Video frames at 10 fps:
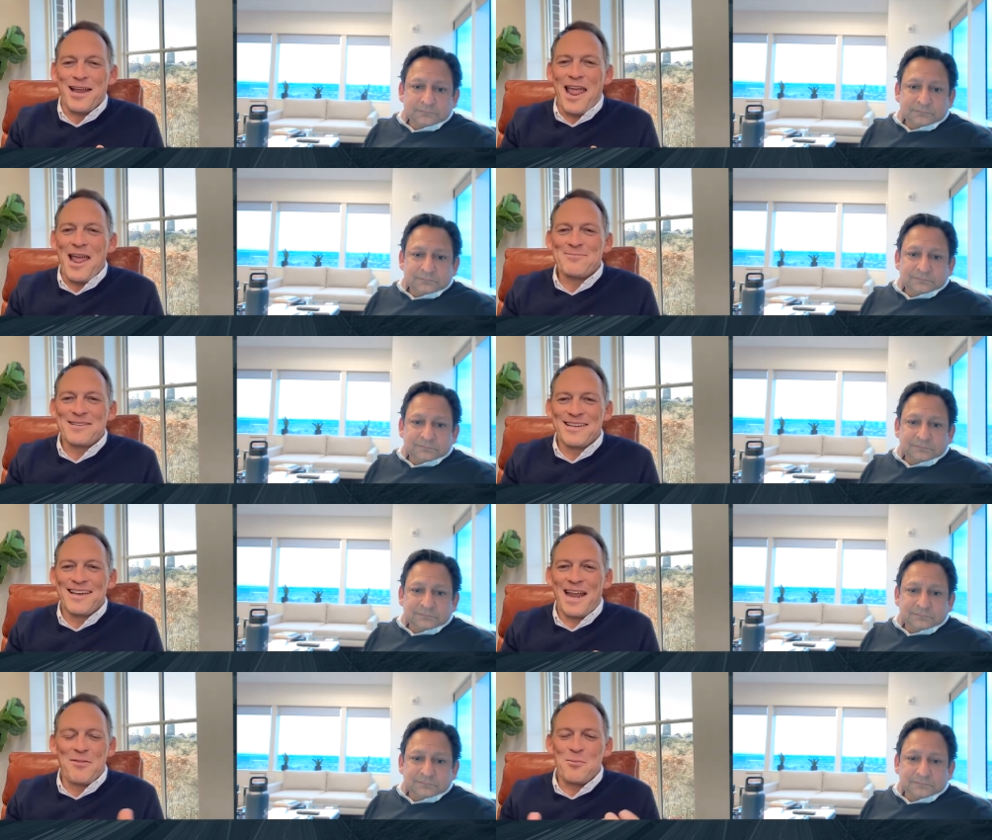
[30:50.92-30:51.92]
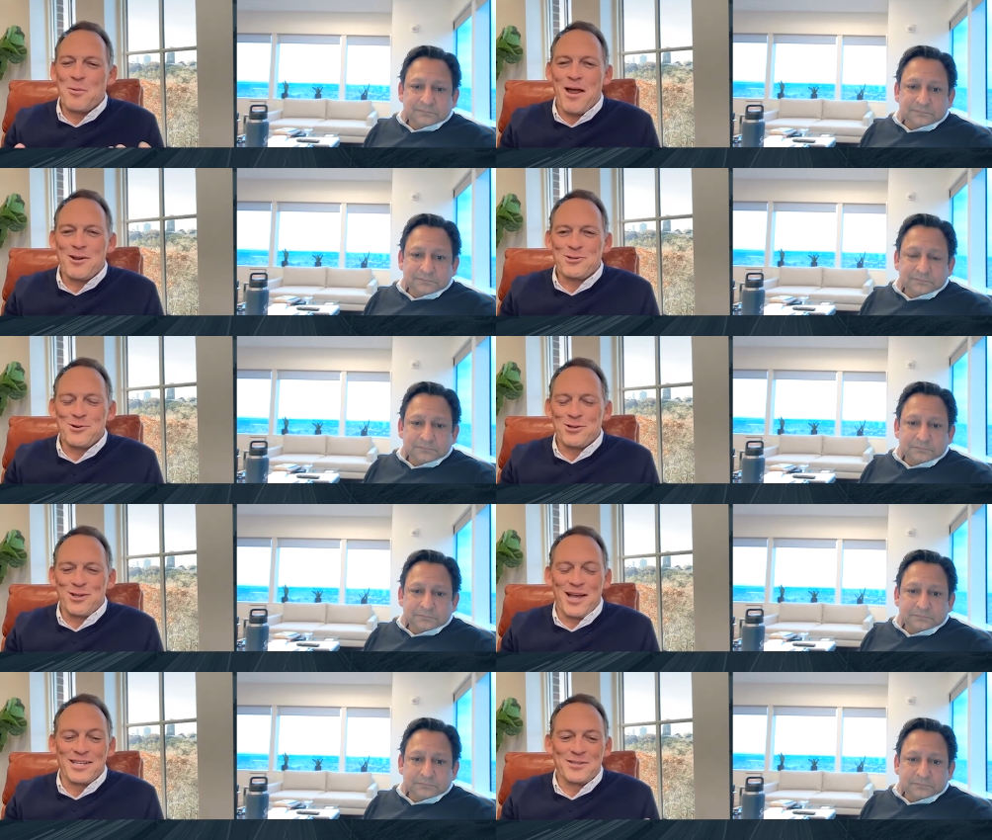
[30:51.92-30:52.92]
Speaker 1: a Hampton Inn. I think we might have sold it
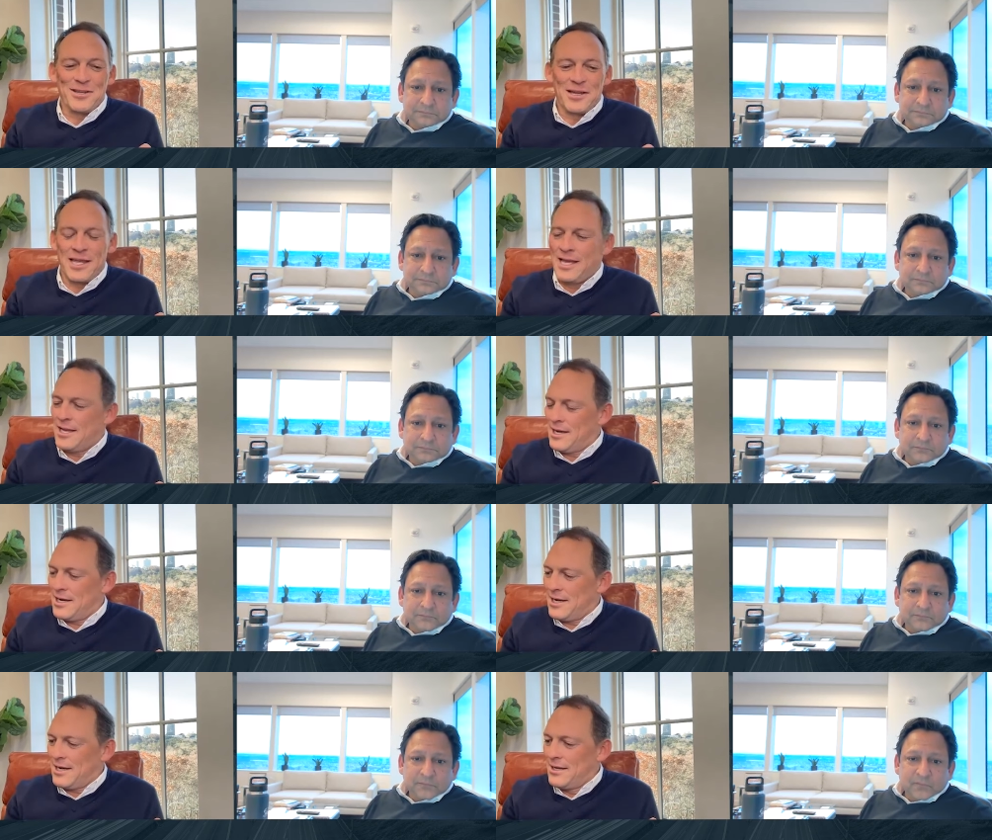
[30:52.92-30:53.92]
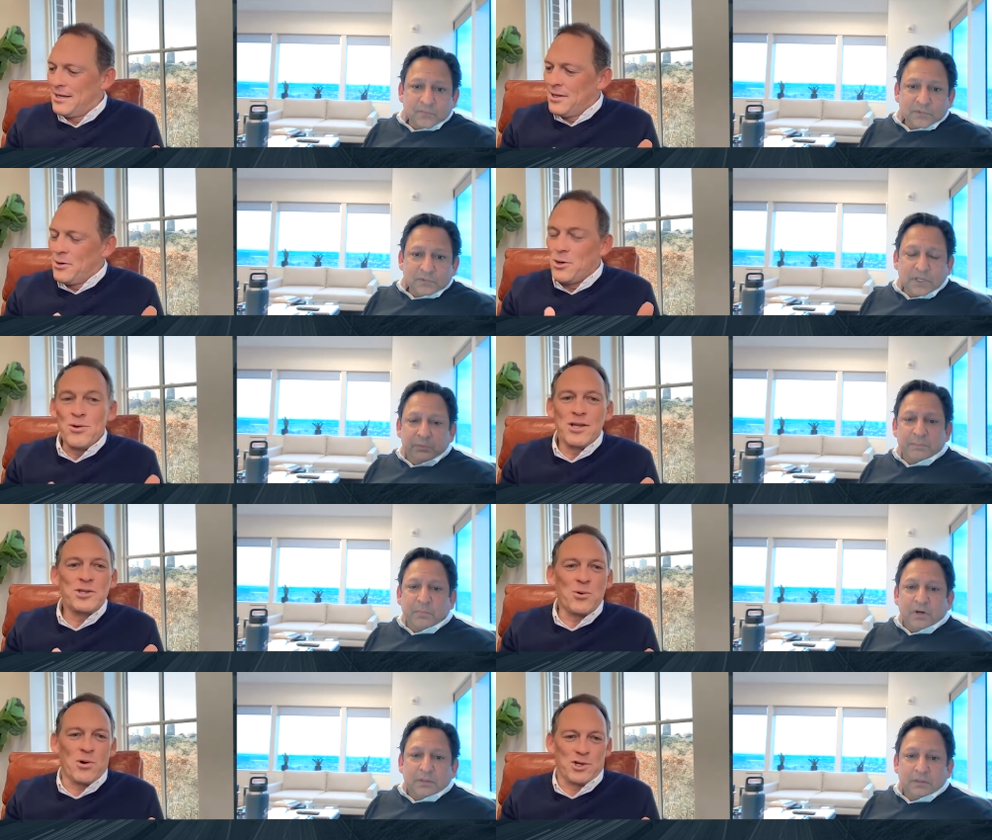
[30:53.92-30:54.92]
to you guys uh, in uh, Newnan, yeah,
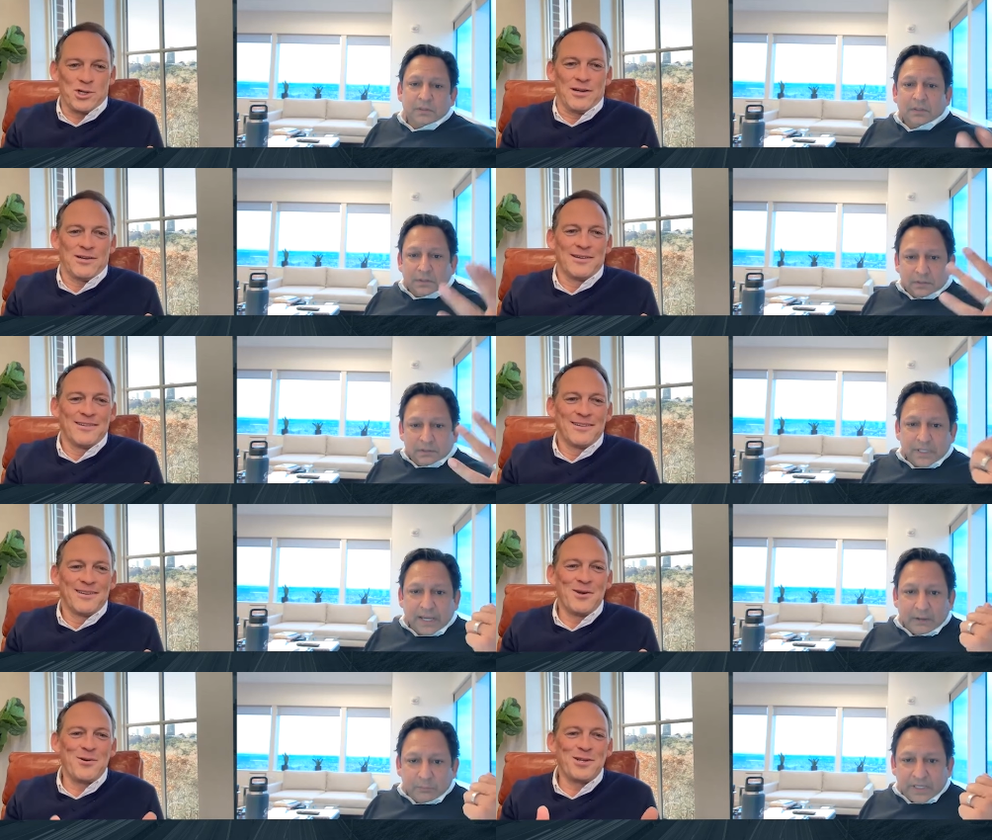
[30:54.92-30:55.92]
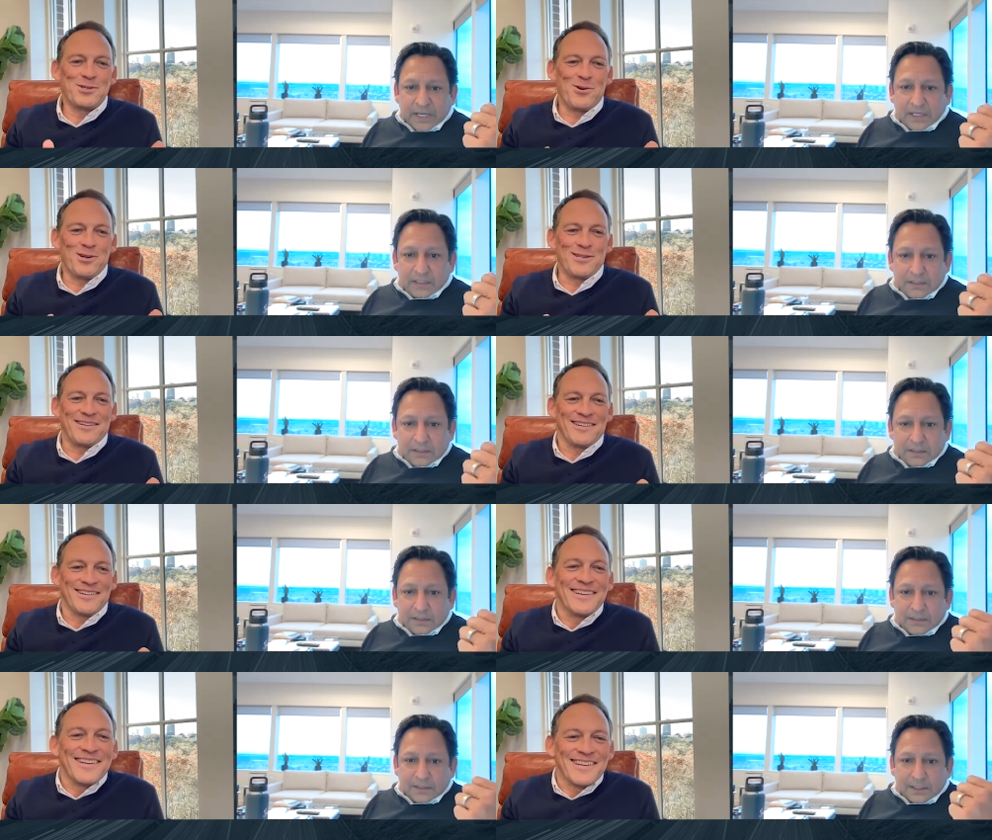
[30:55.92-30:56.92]
we, Georgia. Yeah, Newnan, we had, Georgia.
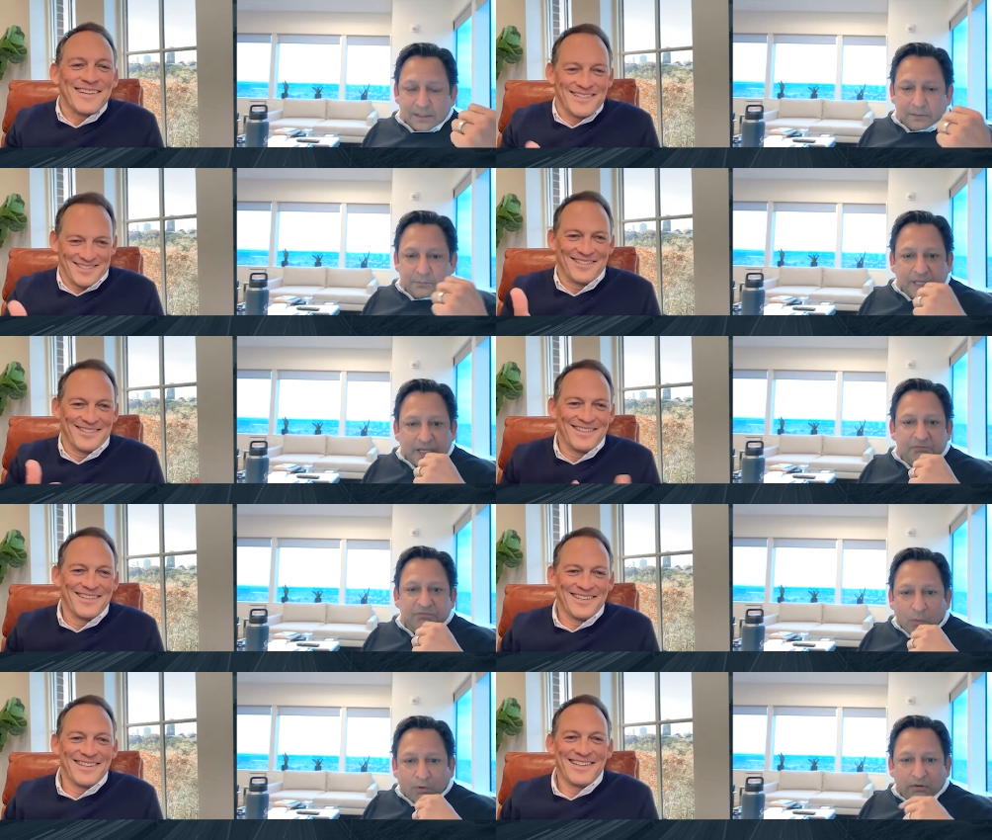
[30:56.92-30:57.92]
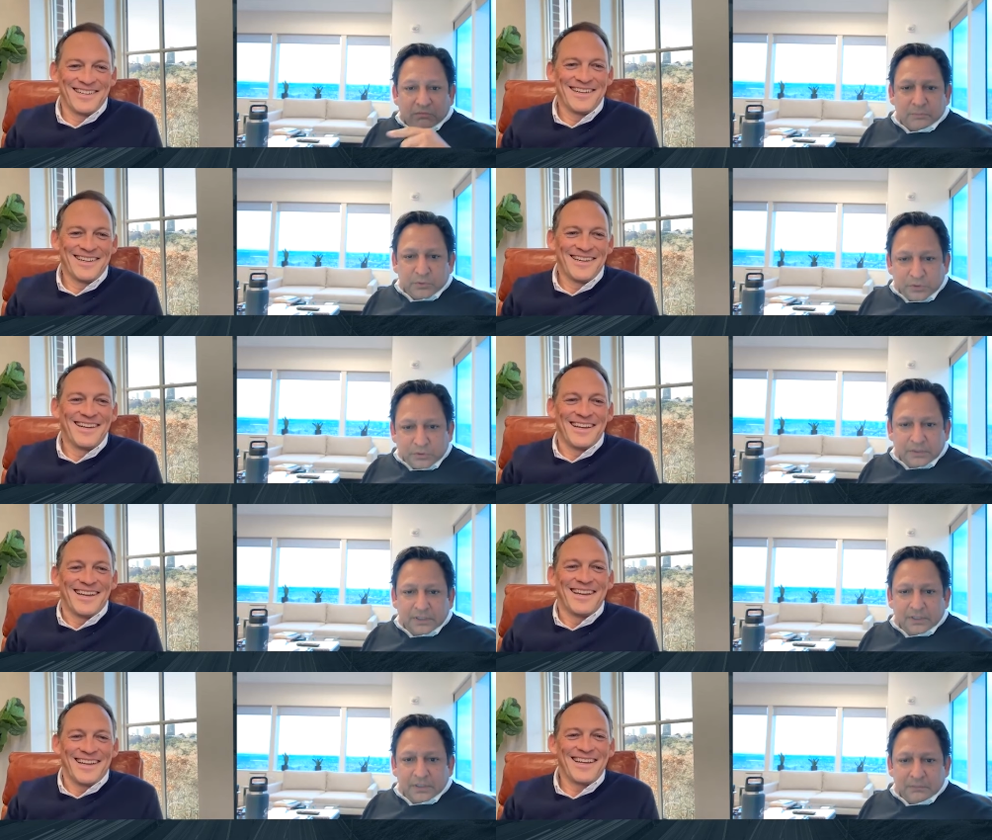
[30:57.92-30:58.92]
Speaker 2: I think we had four of them:
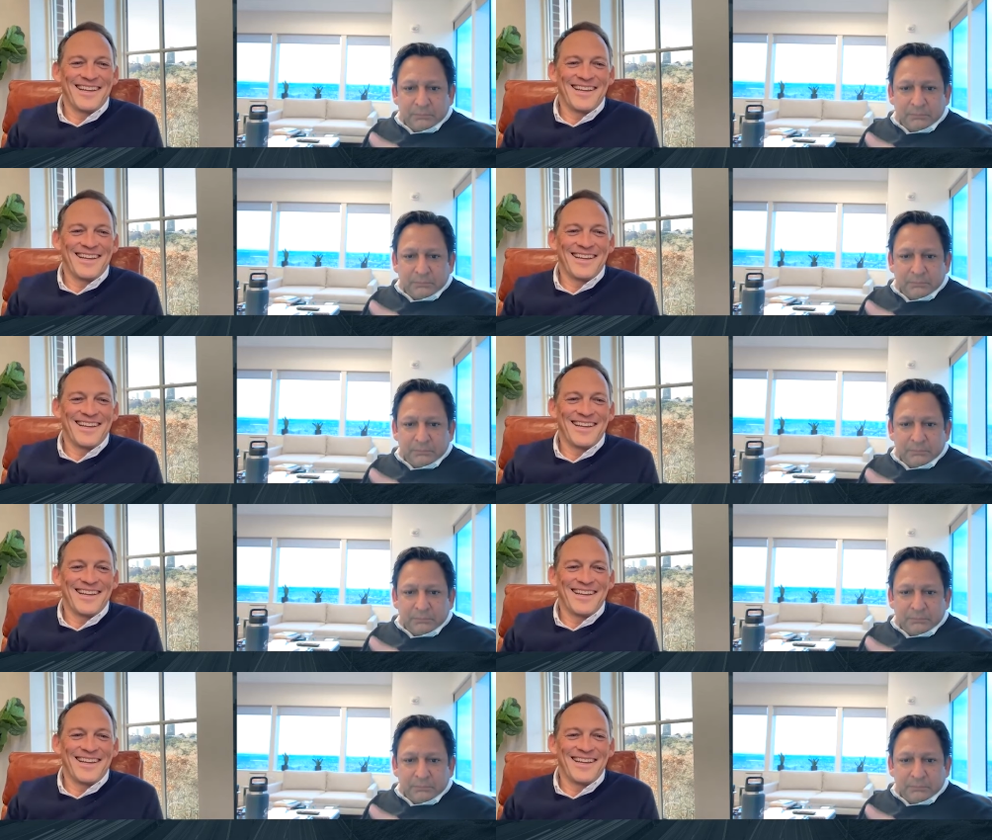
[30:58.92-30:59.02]
Newnan,